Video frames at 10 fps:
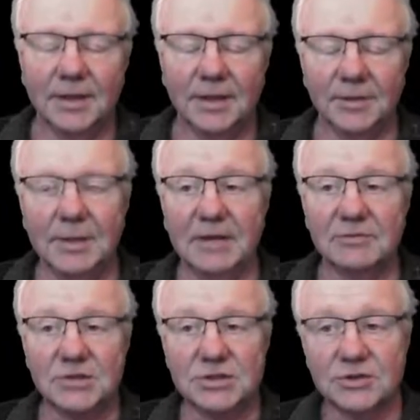
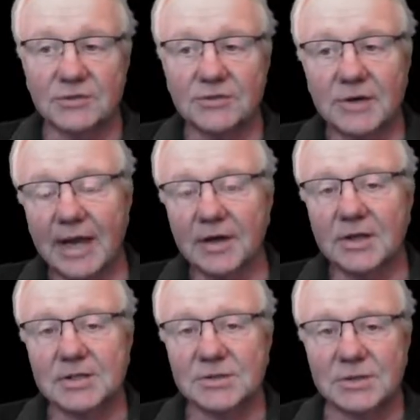Metaverse server and
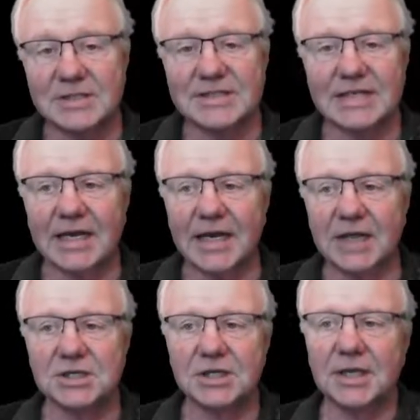also its
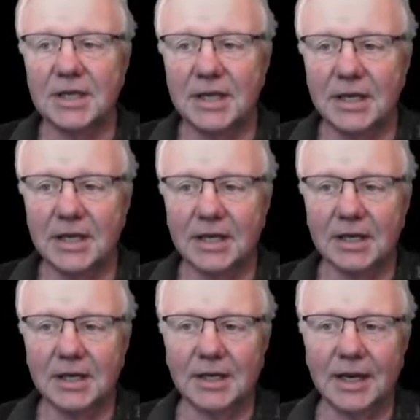connection to the
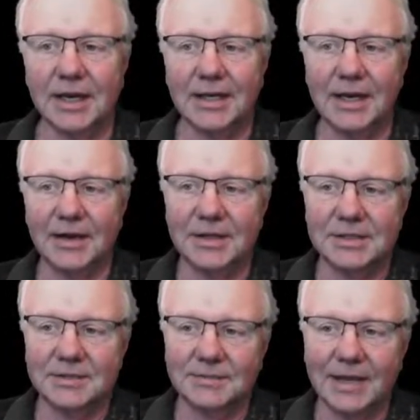
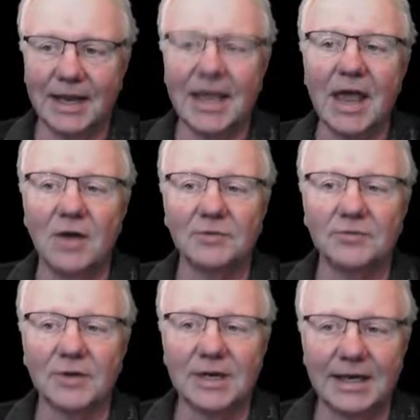account for
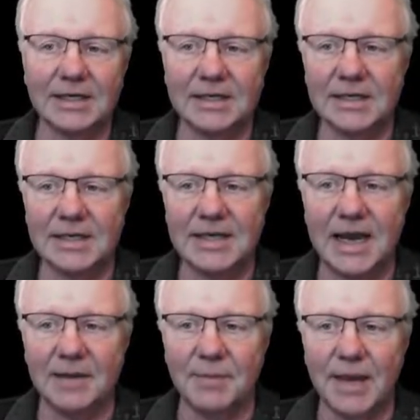connecting to the
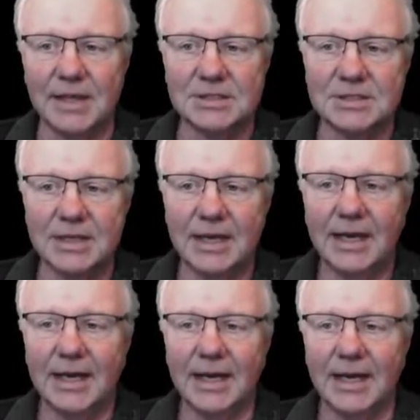database,
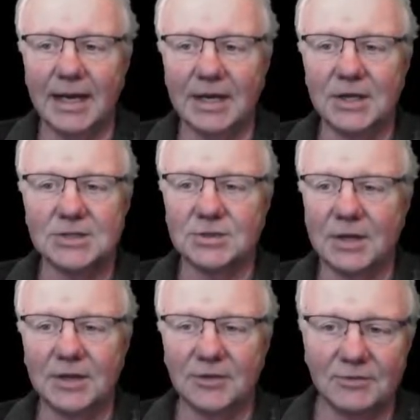and also
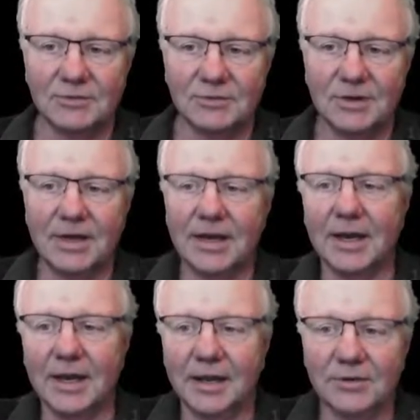other
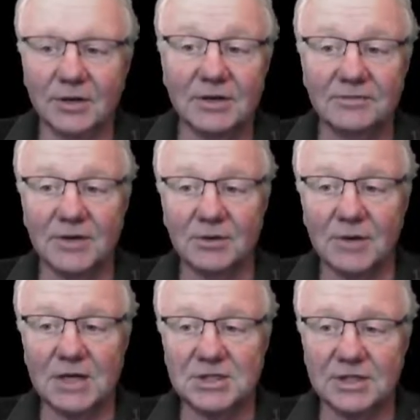
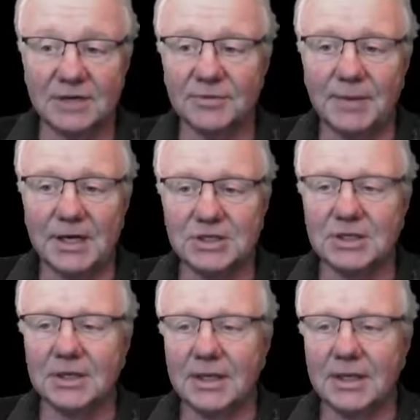configuration information.